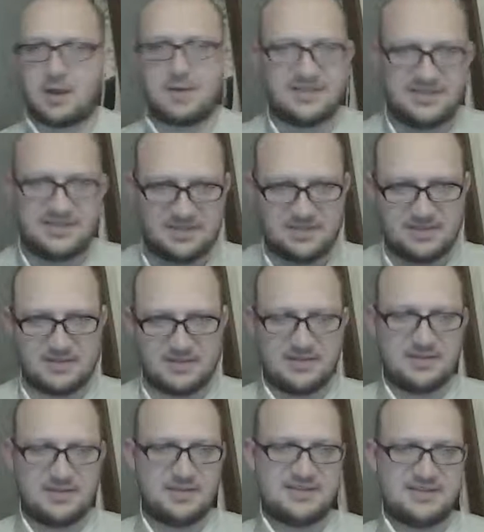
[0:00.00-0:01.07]
is
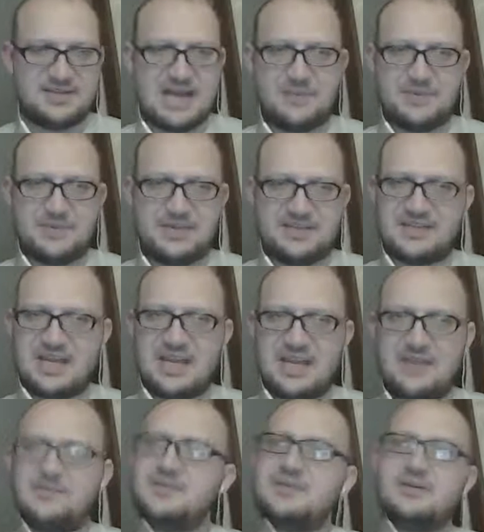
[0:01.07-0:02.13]
stopped and saved.